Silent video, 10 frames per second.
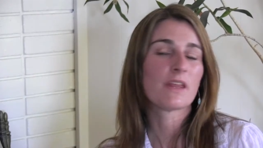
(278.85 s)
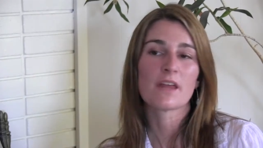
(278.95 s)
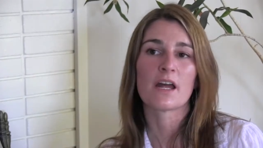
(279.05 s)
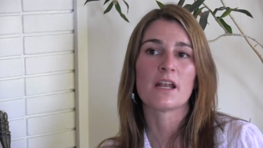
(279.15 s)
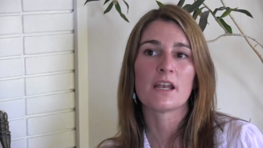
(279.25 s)
me
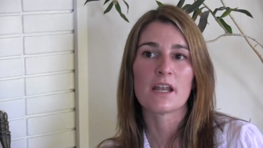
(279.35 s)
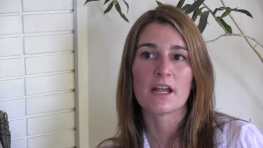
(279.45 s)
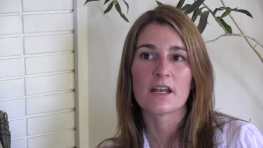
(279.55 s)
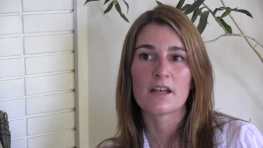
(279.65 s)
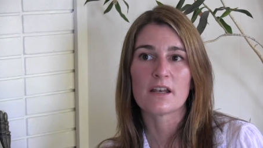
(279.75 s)
then
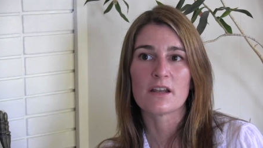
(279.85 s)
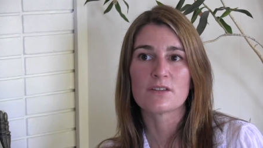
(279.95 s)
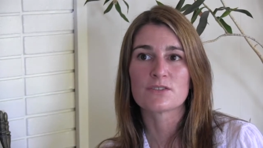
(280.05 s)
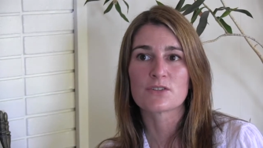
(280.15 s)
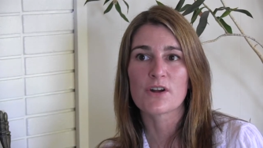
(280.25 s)
and
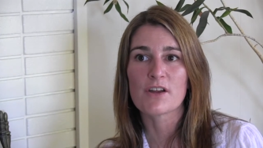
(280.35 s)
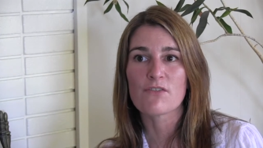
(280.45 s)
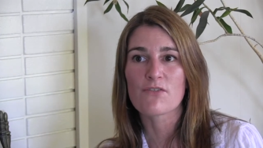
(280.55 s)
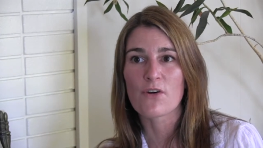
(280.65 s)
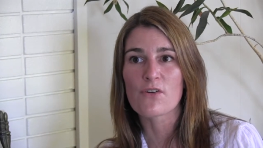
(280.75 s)
it's a
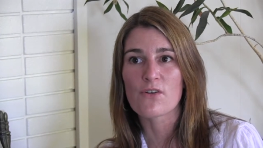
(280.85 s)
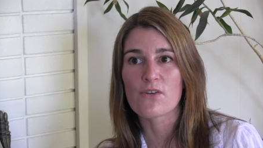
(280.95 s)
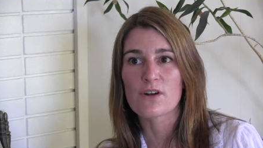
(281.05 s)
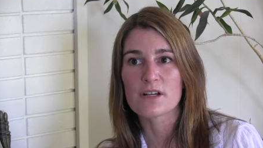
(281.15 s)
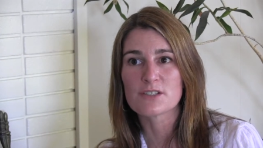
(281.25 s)
great
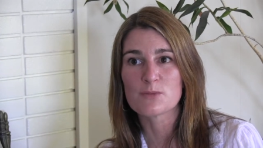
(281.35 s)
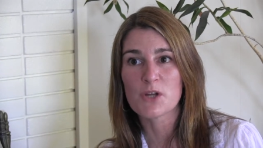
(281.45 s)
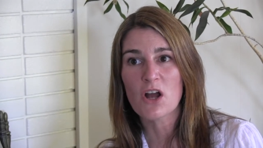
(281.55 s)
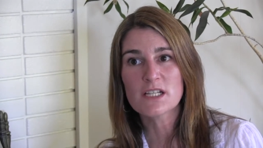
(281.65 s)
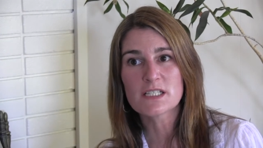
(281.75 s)
photo it, to
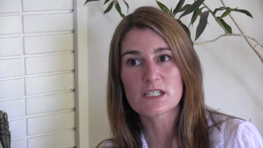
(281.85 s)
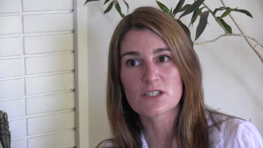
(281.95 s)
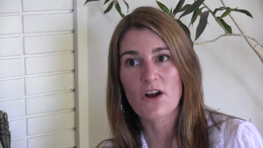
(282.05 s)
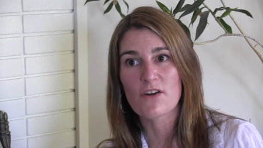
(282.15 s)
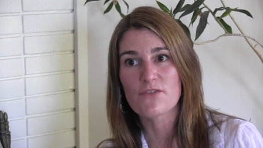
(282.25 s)
be honest it's
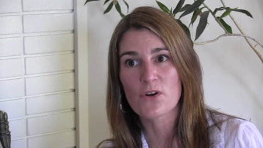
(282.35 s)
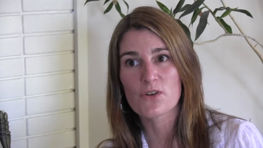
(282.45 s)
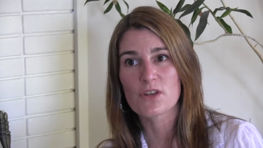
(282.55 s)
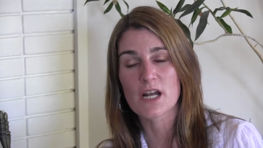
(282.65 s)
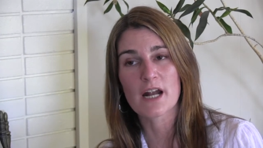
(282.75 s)
not a
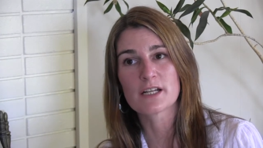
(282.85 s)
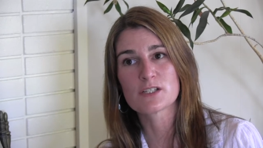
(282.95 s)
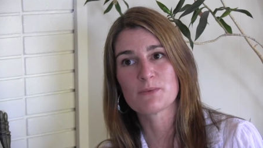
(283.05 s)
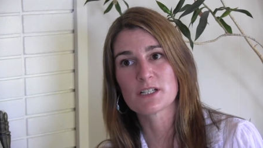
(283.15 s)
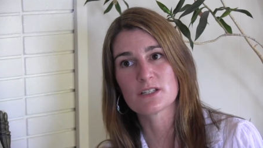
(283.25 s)
photo that i
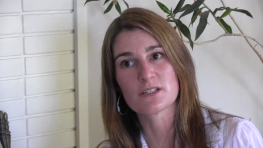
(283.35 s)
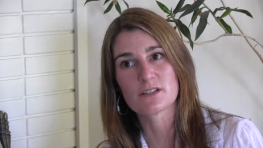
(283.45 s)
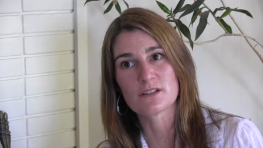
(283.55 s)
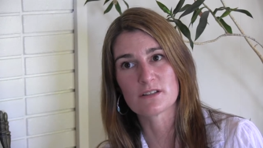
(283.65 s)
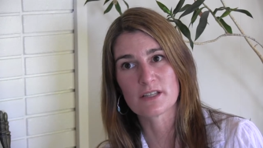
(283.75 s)
expected
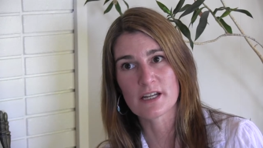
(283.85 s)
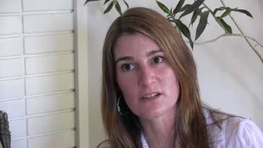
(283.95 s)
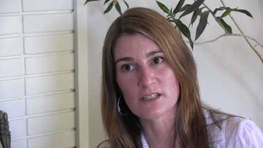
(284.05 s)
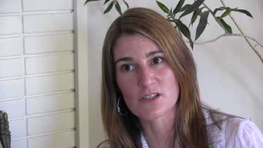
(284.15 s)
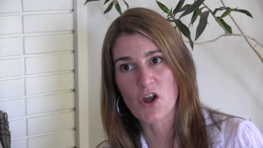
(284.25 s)
to
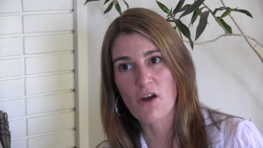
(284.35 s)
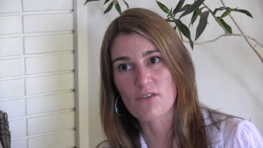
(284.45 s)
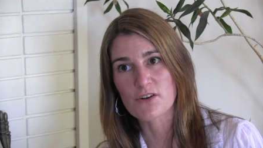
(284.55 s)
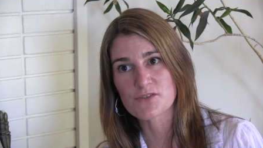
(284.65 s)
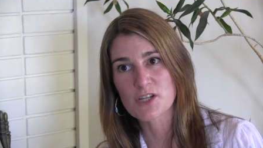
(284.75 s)
land on the
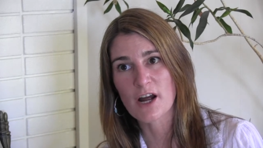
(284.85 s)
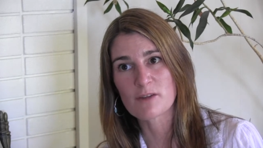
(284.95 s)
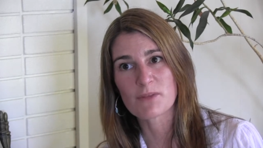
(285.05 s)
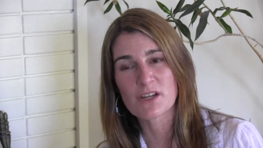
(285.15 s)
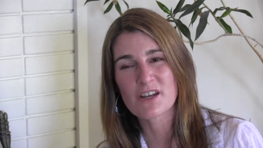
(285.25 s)
cover of
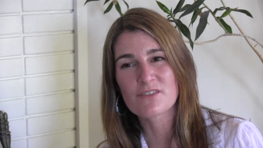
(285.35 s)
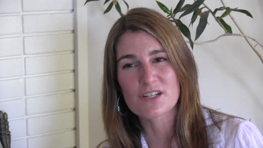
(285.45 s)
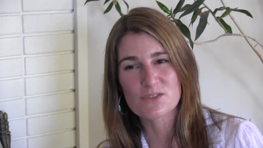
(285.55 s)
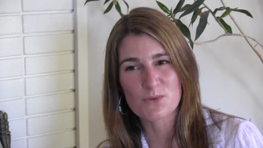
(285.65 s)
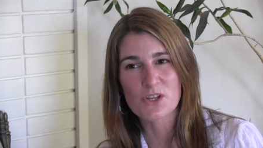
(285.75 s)
time but you never
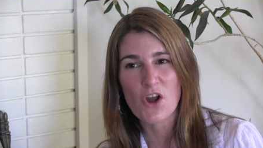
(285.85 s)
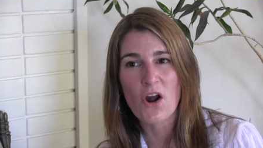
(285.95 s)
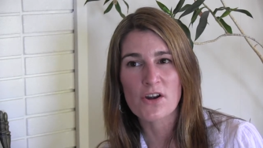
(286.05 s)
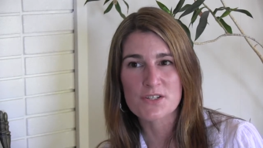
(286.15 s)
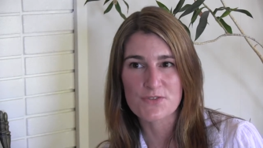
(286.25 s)
it's really
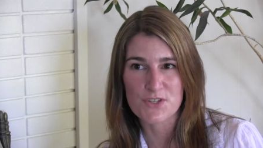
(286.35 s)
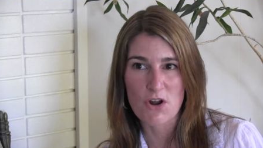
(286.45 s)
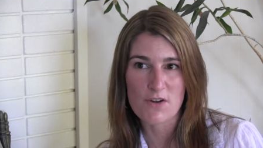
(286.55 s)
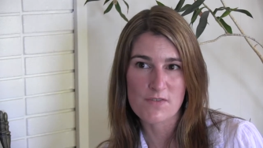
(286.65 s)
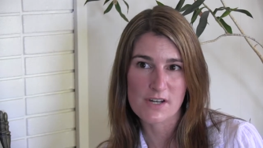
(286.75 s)
hard as a
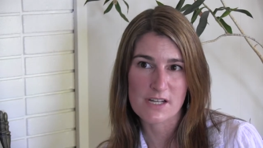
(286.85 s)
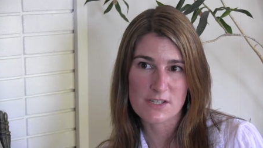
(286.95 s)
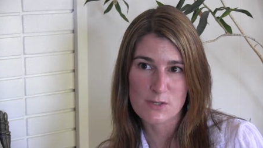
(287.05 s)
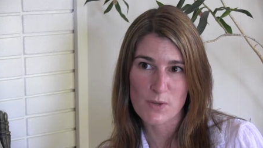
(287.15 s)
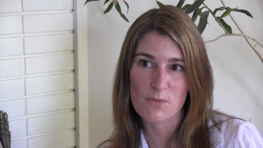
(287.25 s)
photographer to
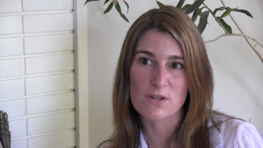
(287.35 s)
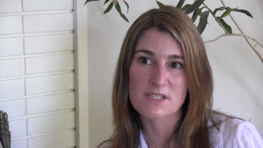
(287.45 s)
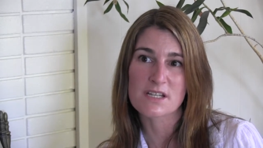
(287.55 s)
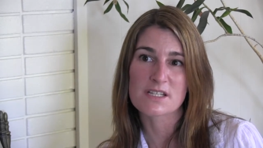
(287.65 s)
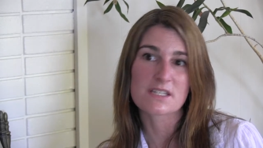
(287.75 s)
anticipate
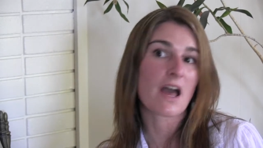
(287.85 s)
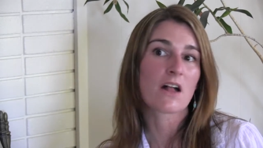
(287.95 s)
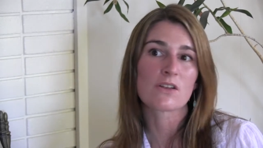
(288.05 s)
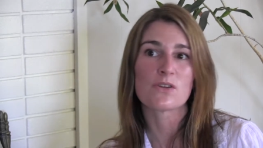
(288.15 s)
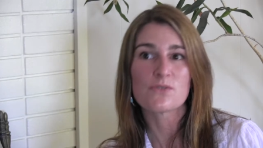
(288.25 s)
what's going to
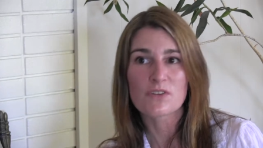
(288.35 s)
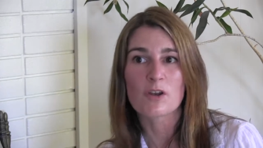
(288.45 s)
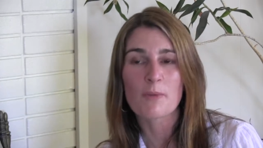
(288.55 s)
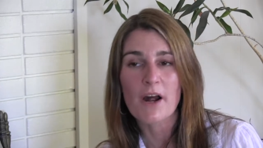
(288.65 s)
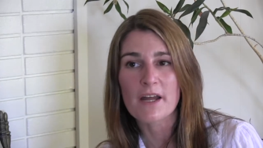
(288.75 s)
sell and who's going
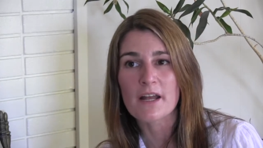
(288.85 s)
to buy